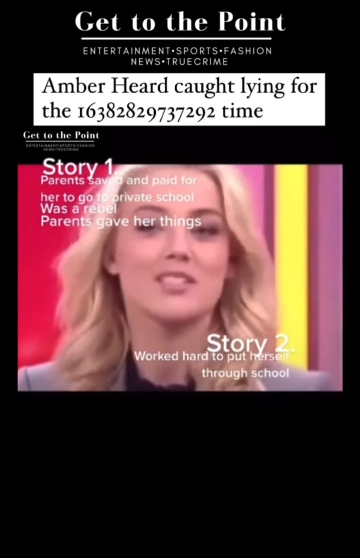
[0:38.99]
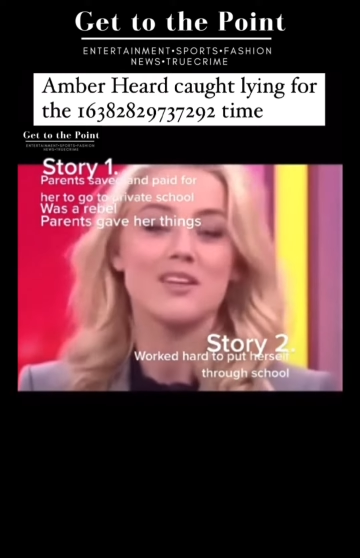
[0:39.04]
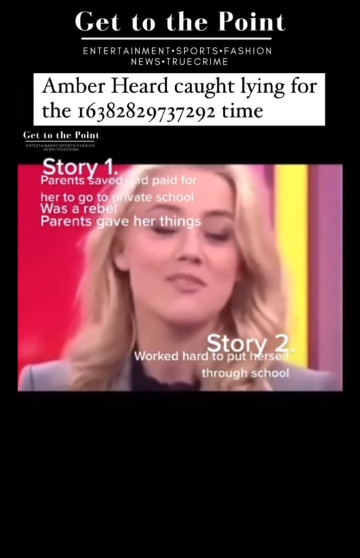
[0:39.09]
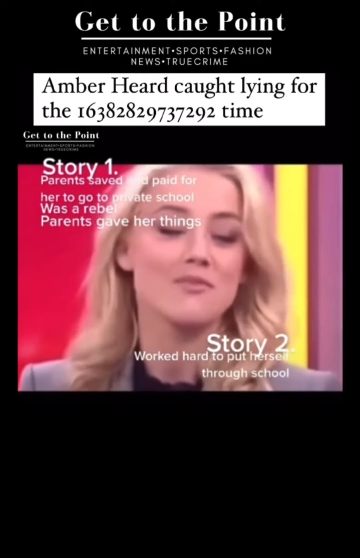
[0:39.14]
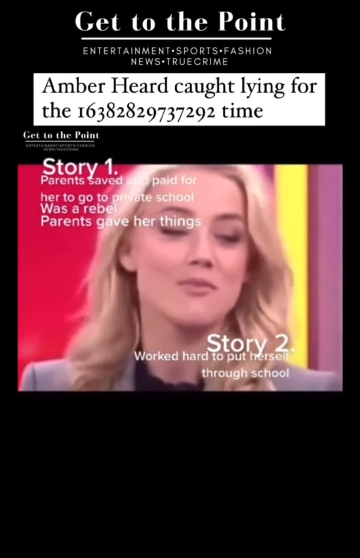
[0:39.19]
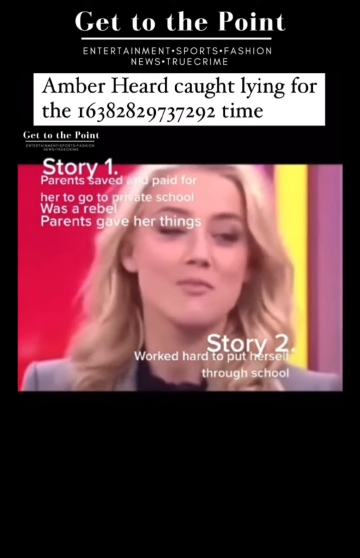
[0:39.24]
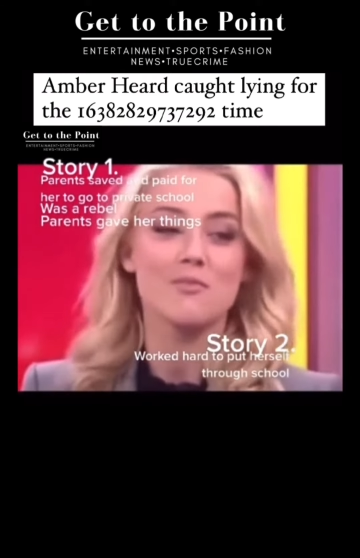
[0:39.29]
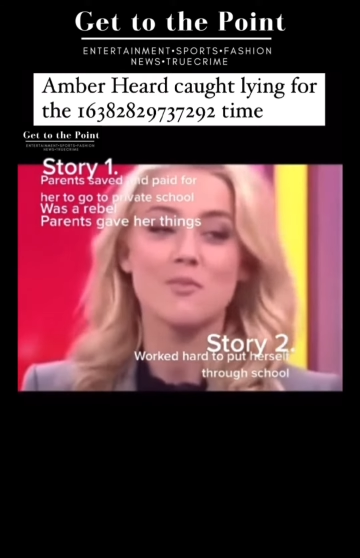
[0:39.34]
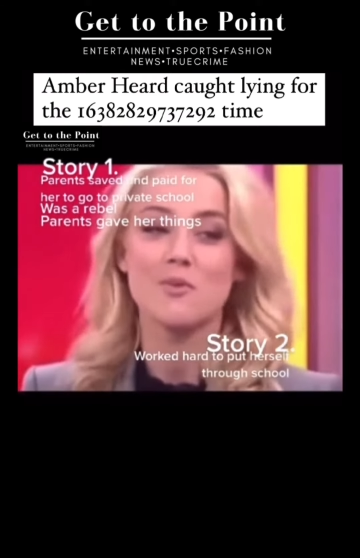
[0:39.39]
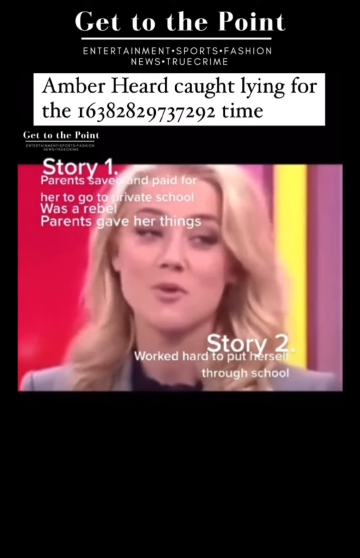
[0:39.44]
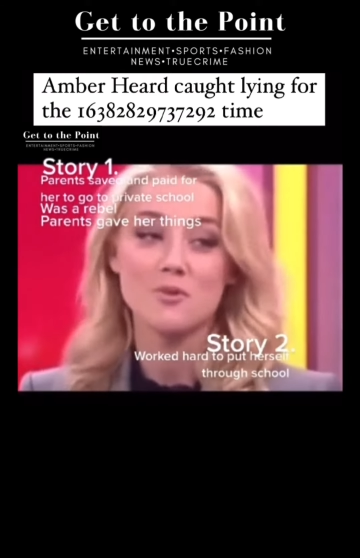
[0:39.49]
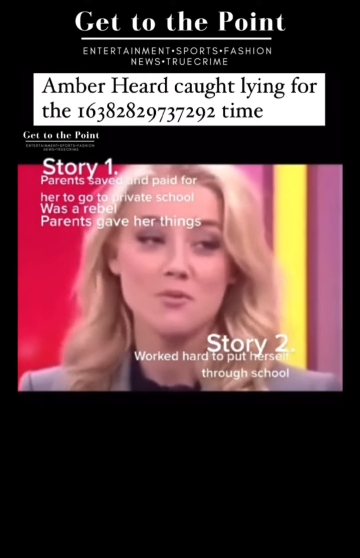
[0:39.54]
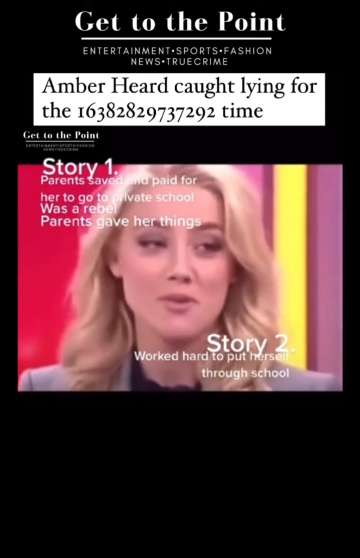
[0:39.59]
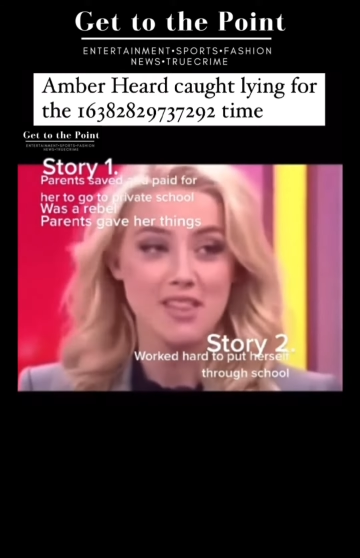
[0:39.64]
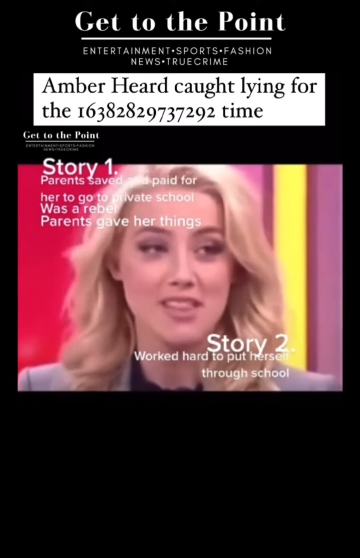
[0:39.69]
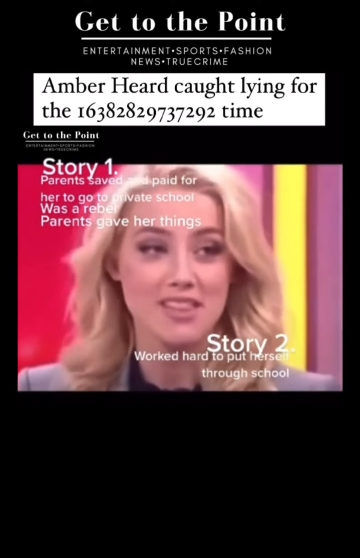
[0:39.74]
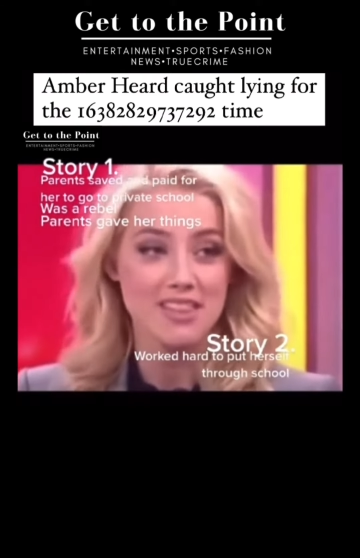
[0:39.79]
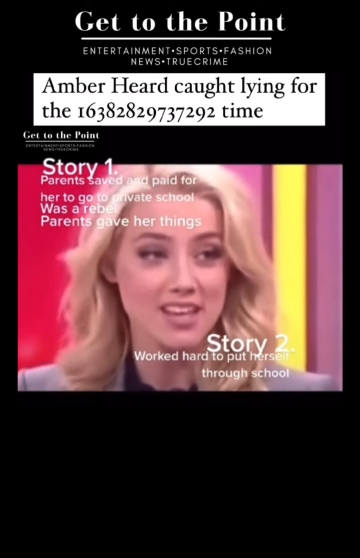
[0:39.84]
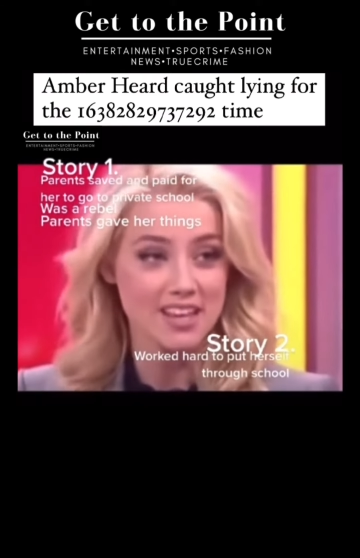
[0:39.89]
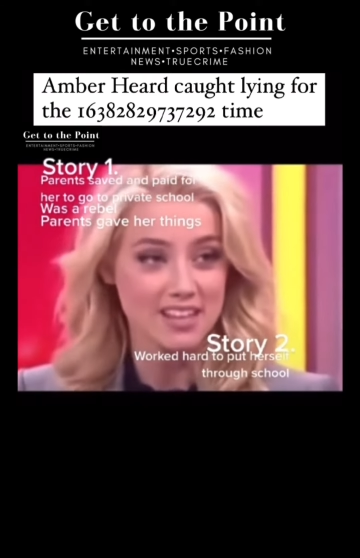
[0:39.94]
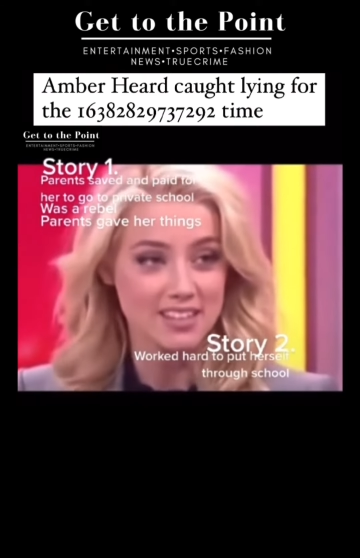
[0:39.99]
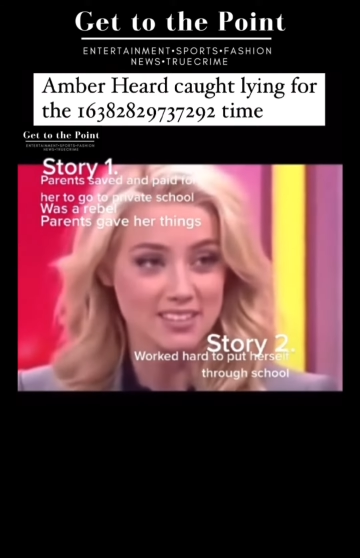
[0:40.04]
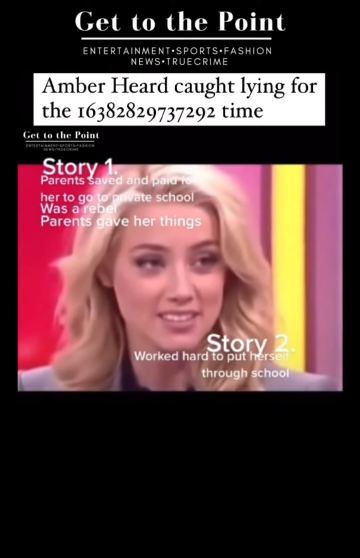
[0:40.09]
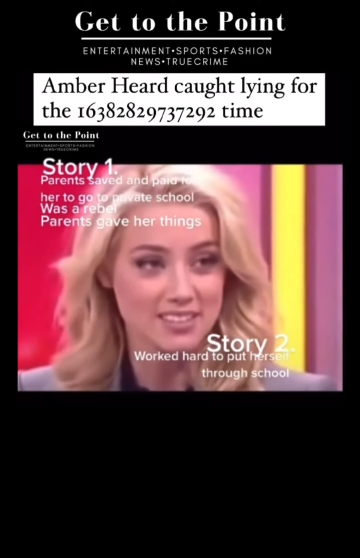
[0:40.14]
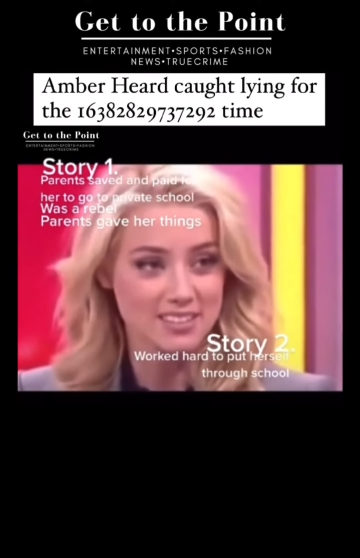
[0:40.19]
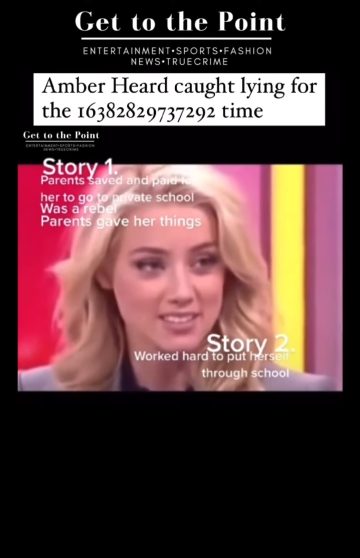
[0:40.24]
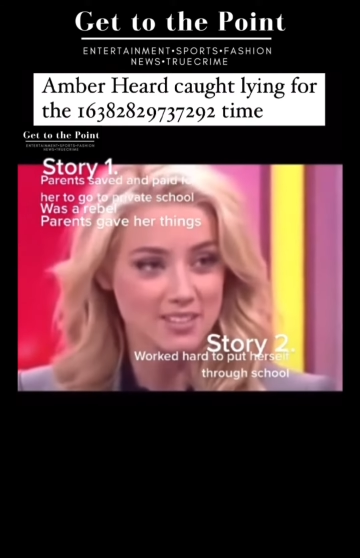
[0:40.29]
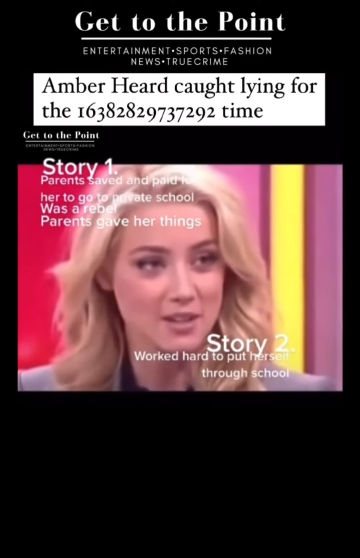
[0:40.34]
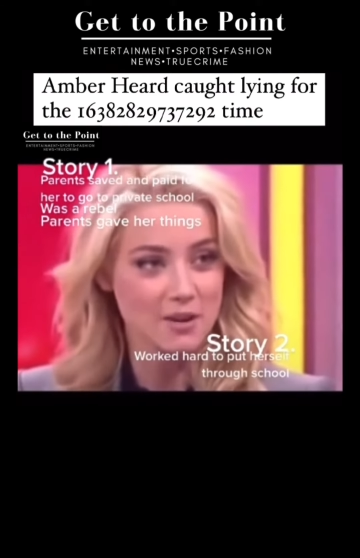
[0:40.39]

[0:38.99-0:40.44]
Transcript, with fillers: never born with things, so